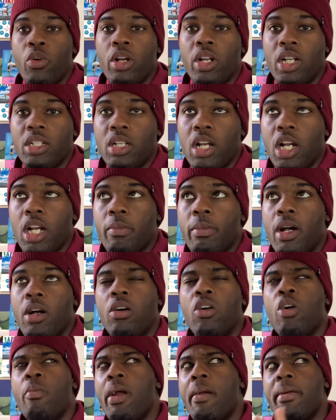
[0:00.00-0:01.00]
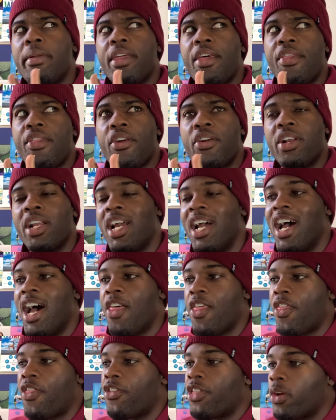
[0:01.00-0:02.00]
we're going to talk about, or maybe the third
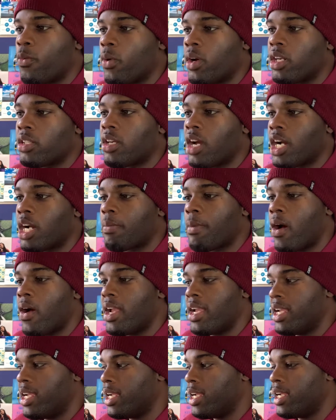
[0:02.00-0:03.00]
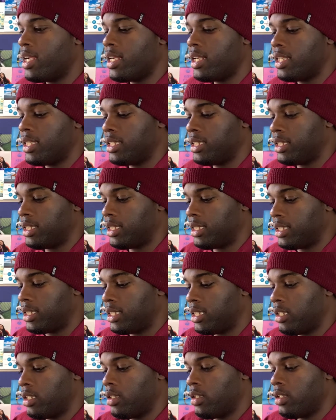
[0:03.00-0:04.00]
thing we're going to talk about is
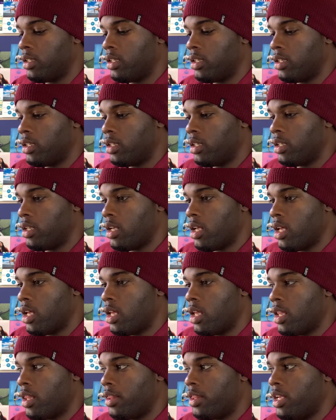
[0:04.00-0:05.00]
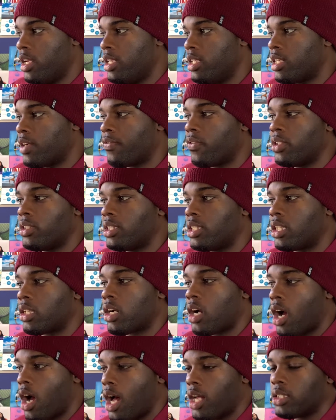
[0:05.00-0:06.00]
the difference in
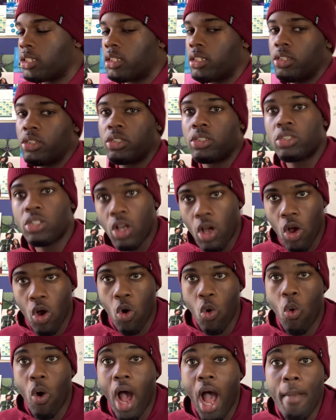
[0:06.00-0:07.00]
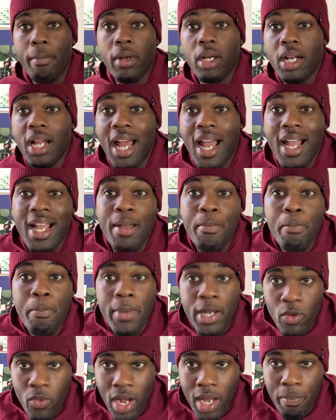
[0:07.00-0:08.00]
cost. So I'm going to
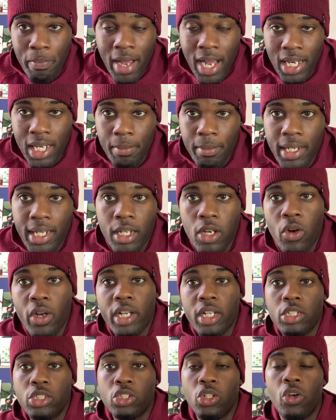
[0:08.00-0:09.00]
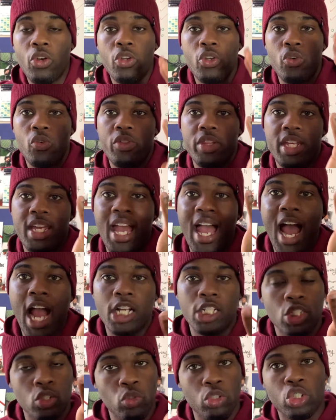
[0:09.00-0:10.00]
be right back. I'm going to go show you the
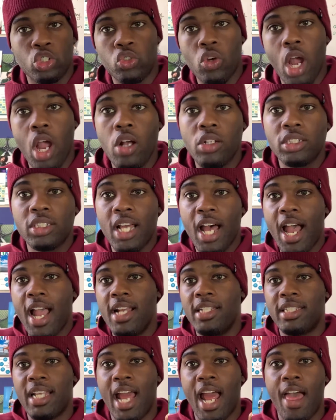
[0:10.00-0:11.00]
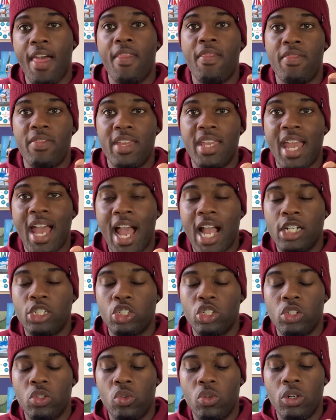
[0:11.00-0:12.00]
actual trial size and the
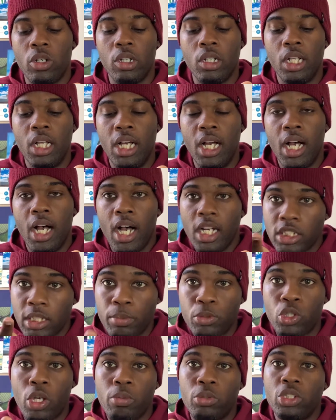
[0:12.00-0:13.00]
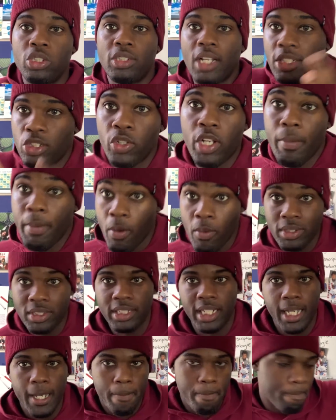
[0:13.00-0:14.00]
actual subscription size. So give me 1
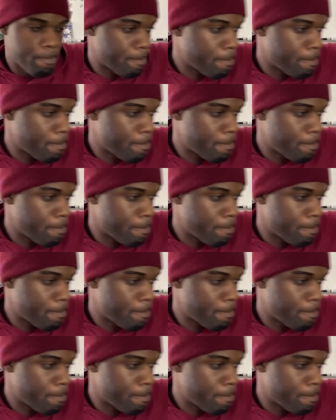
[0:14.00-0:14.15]
second.